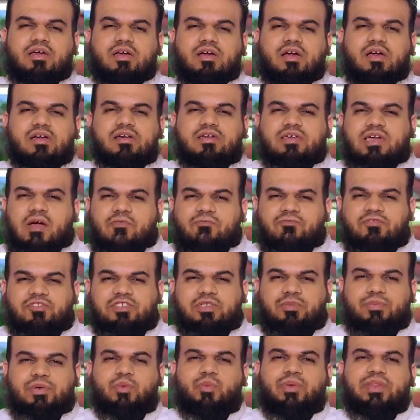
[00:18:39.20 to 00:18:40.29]
of
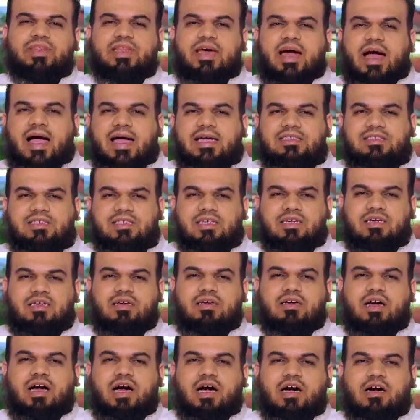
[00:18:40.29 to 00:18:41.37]
worshipping these gods
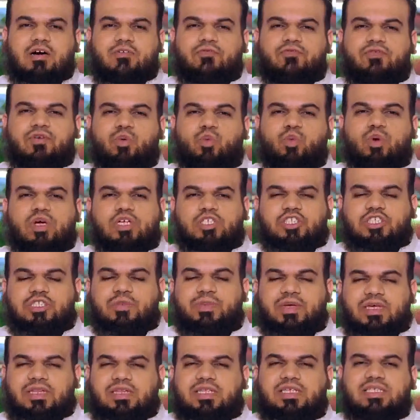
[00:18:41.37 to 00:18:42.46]
besides Allah.
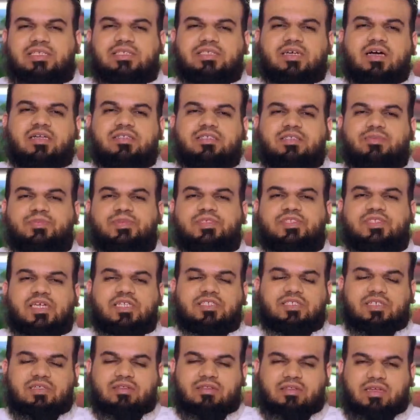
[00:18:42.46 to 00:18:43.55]
Each one of them individually
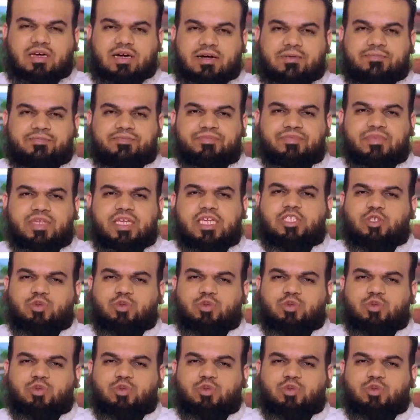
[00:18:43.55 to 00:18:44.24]
felt this way.